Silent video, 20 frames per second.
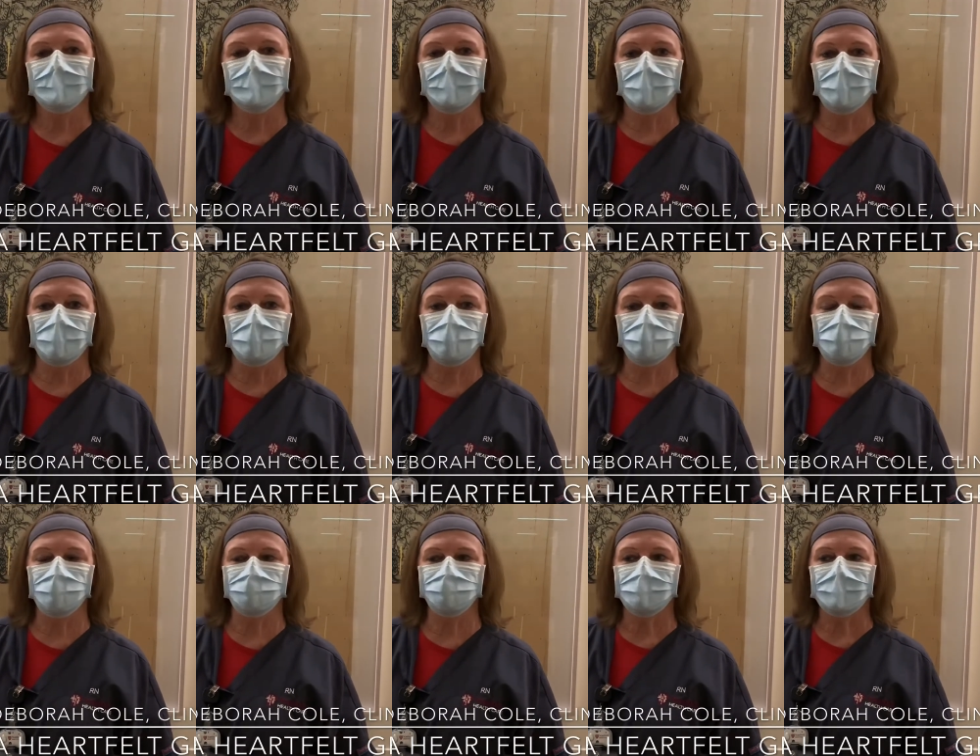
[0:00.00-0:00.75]

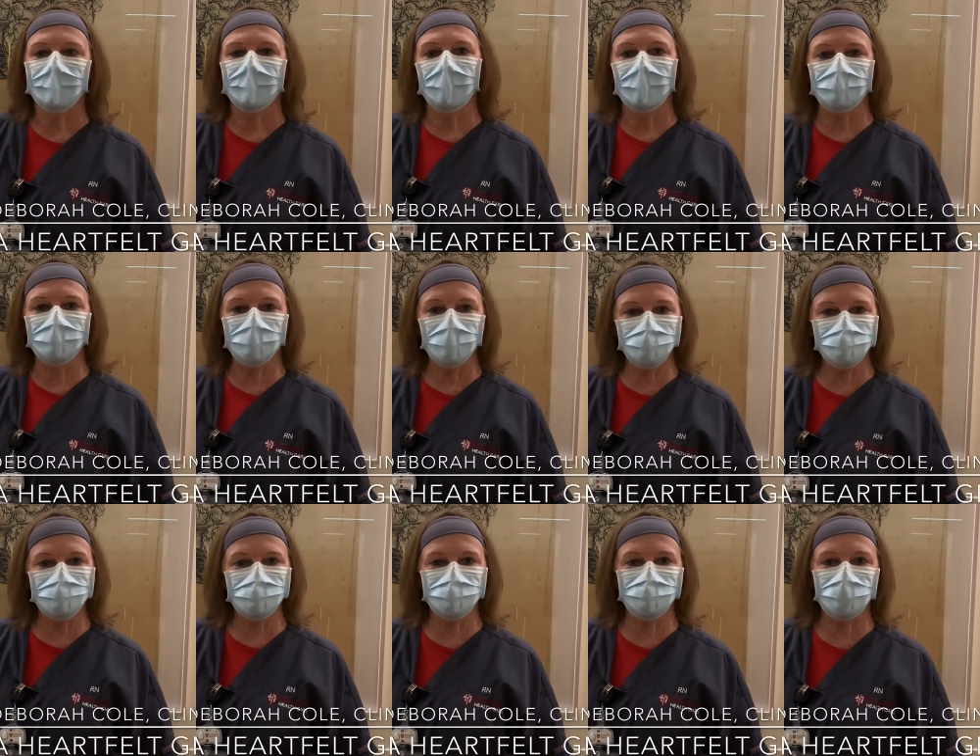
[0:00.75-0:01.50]
Um, I
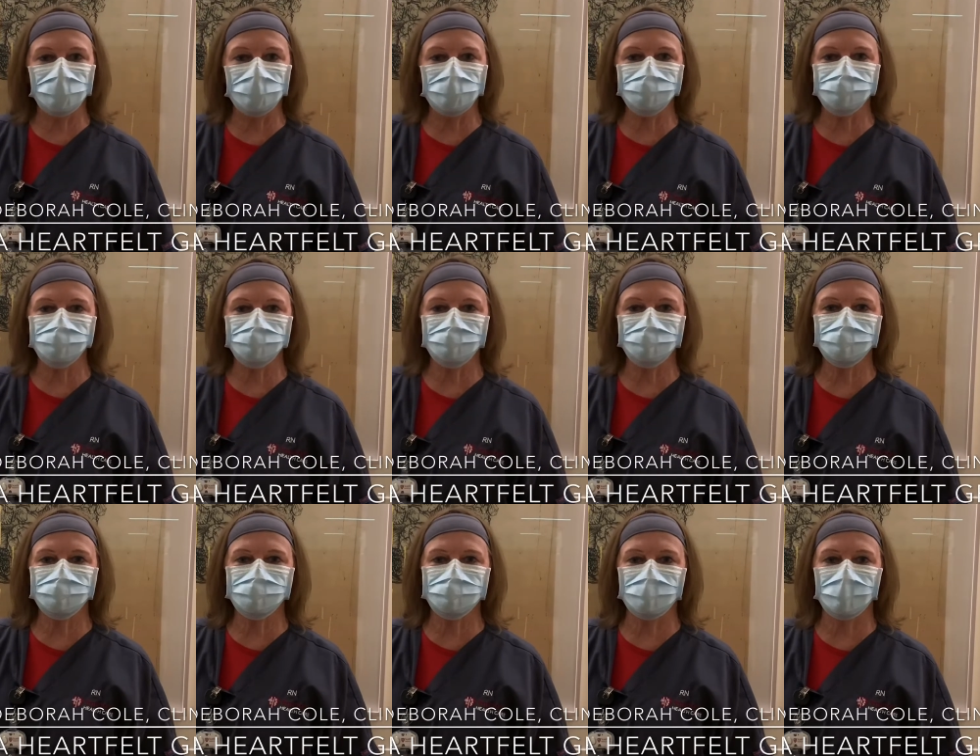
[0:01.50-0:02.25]
love the
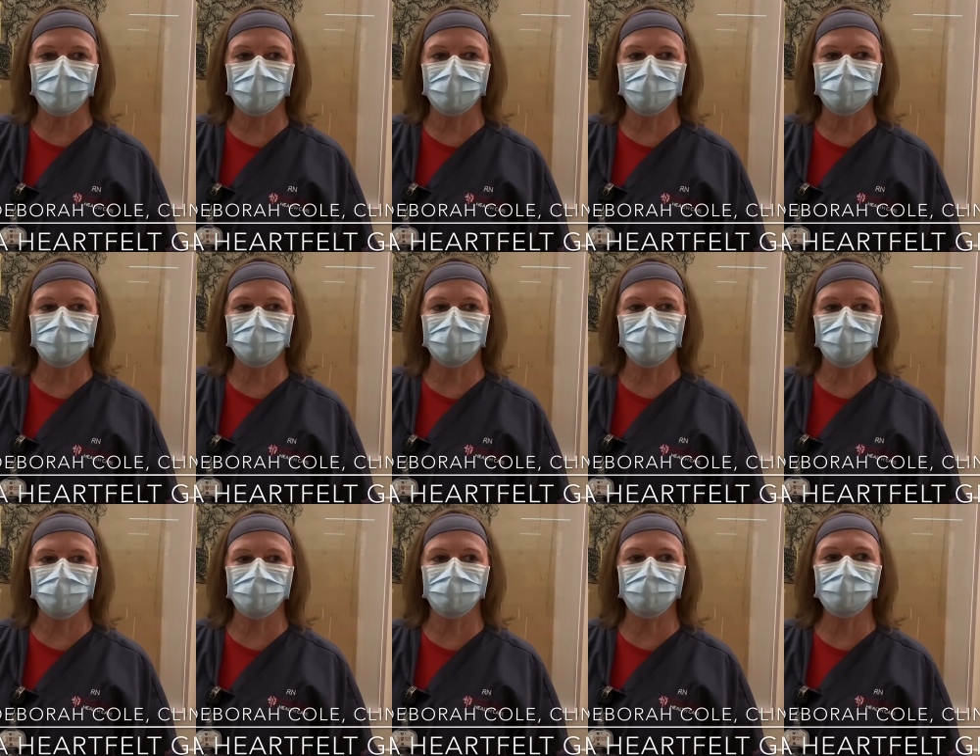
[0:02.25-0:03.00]
patients. I,
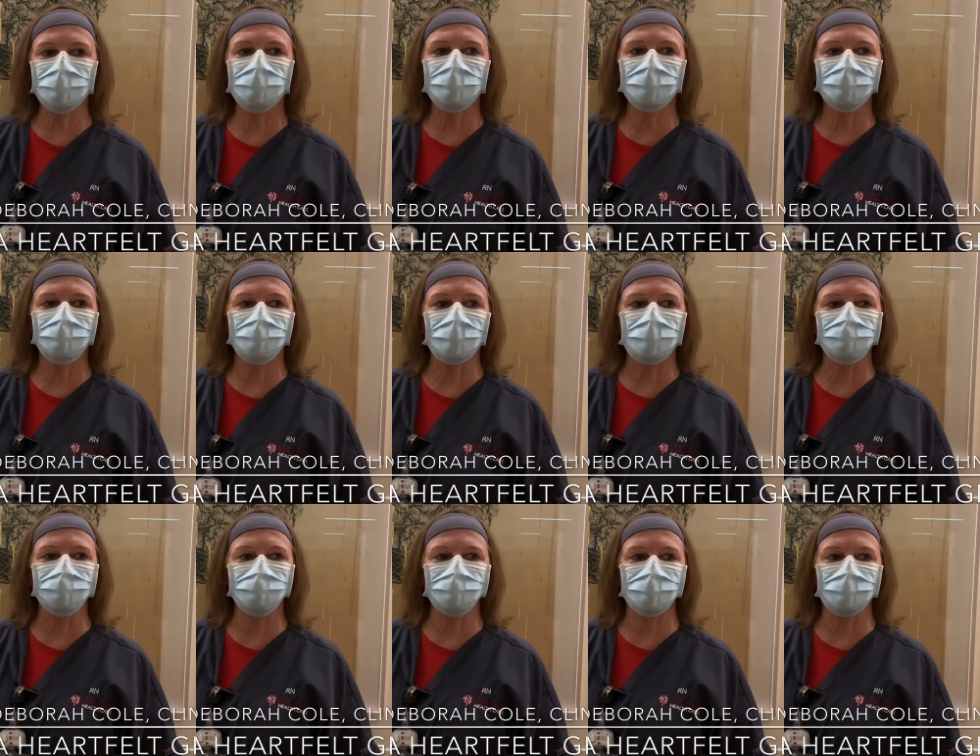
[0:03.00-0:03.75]
am really
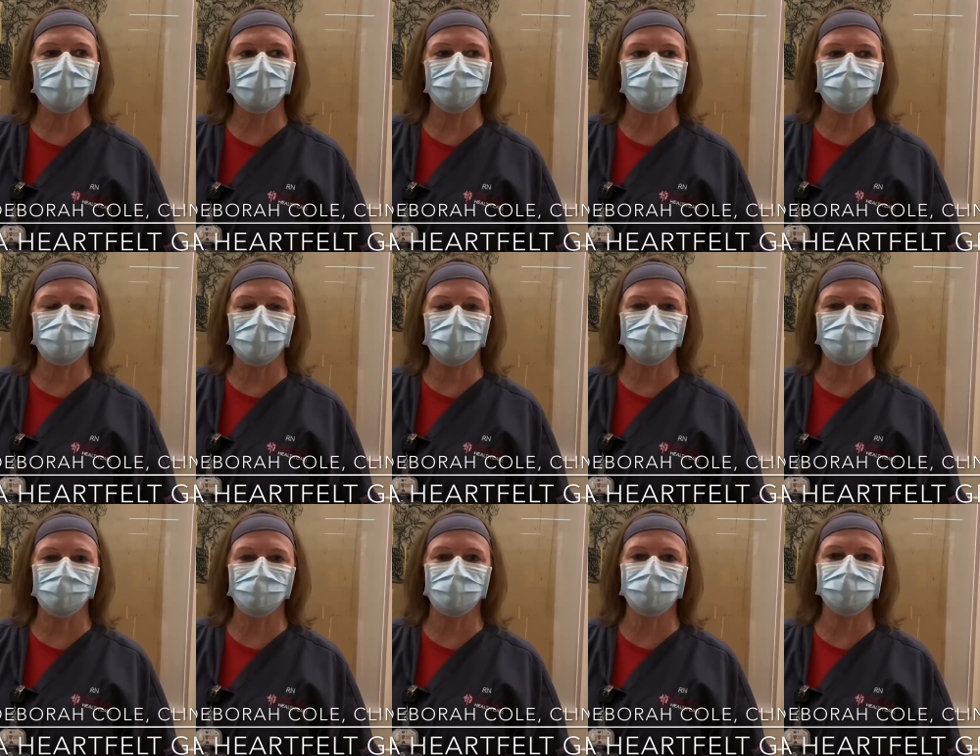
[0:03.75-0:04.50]
grateful that I
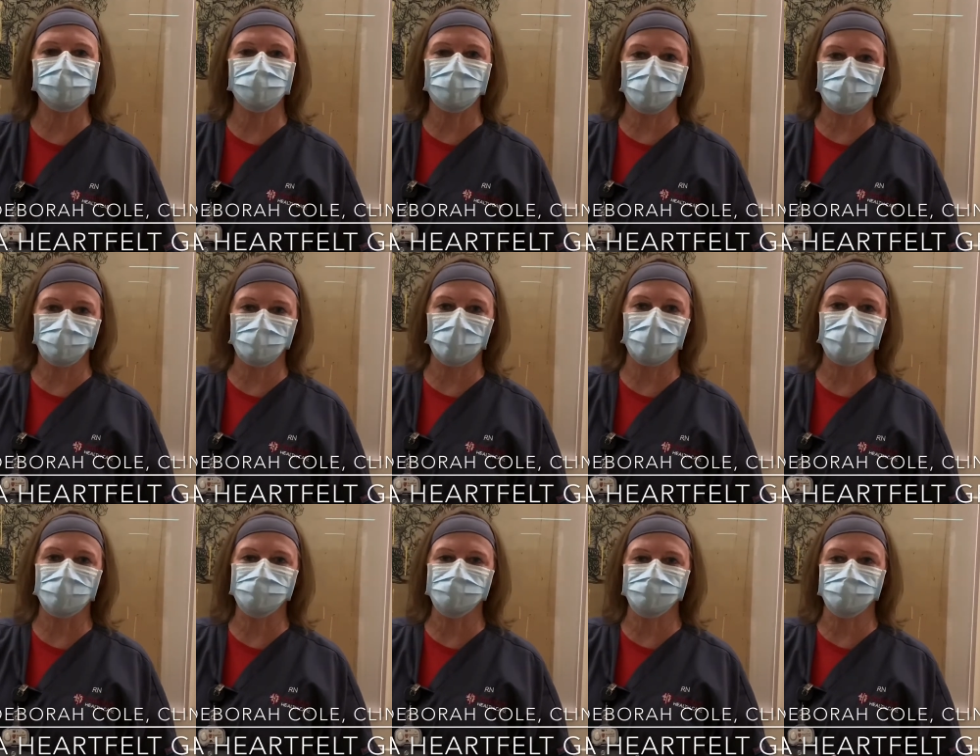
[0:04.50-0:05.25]
found this
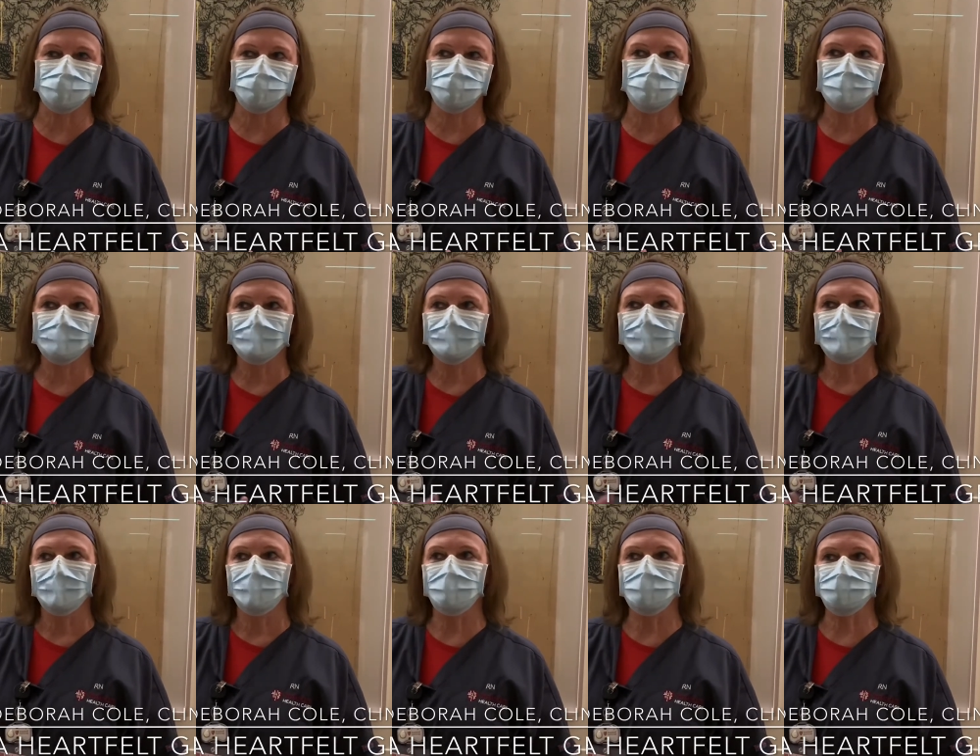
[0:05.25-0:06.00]
vocation
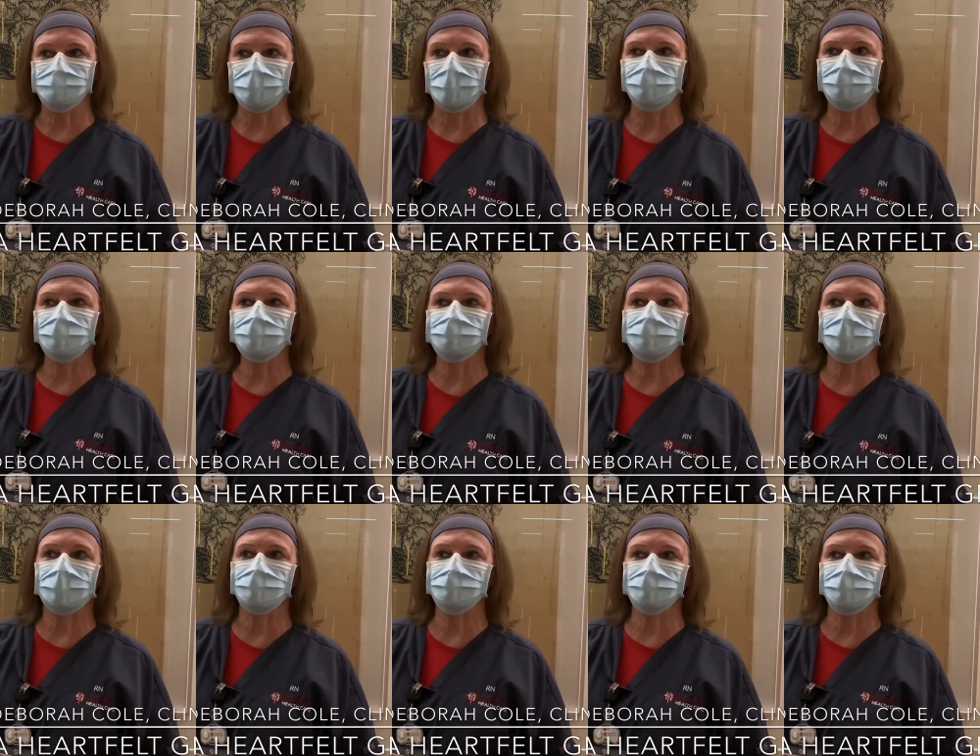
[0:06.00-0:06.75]
which happened
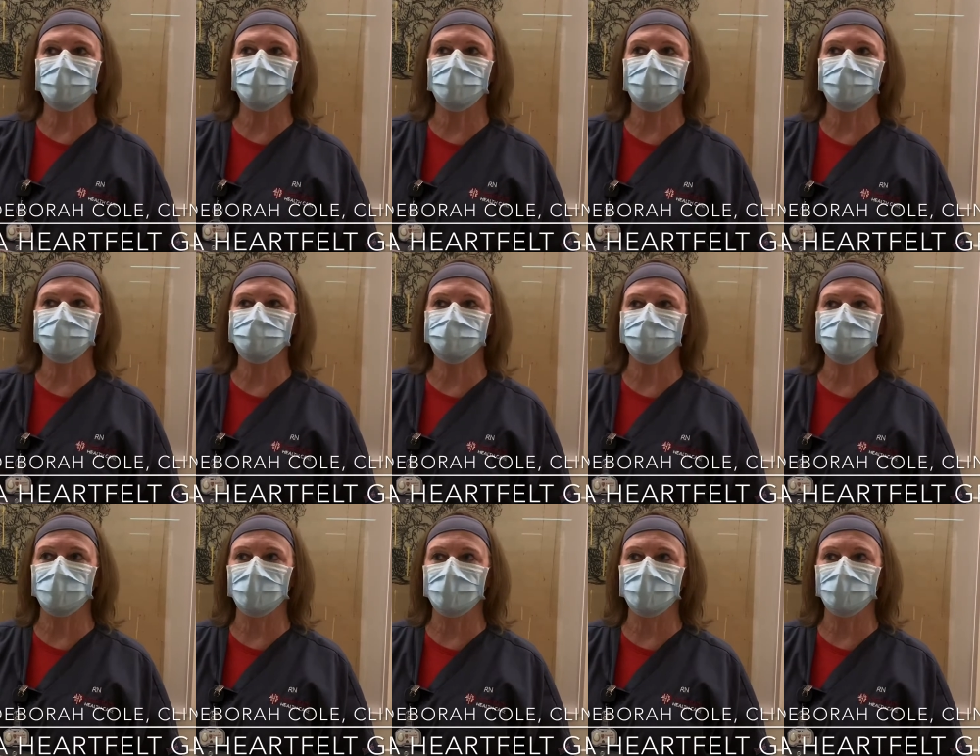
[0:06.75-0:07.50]
actually after
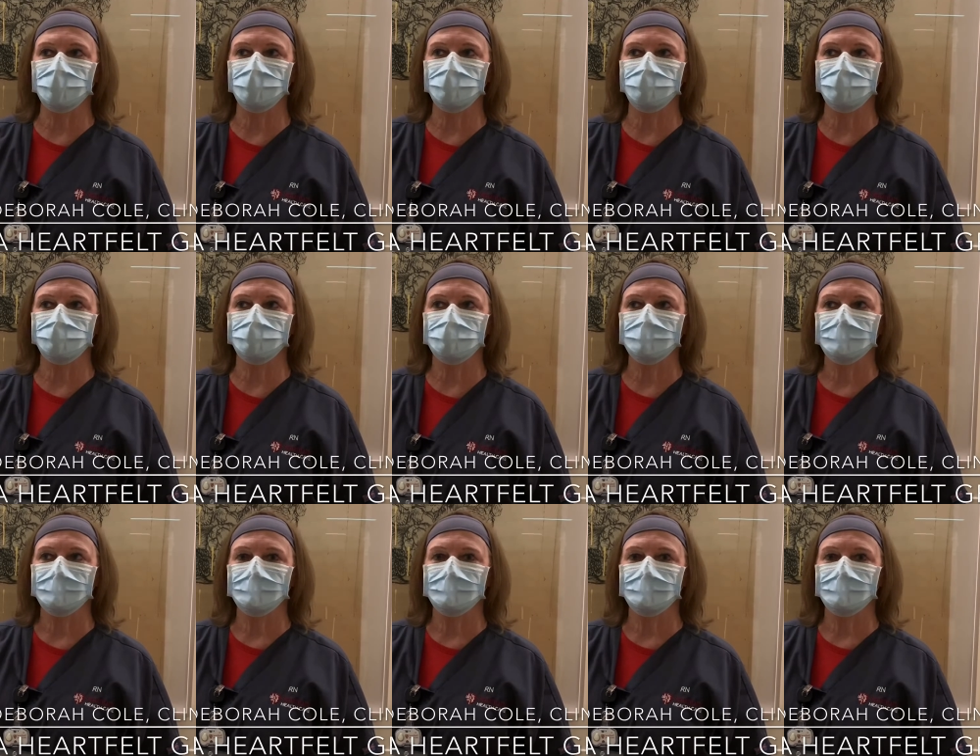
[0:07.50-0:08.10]
my own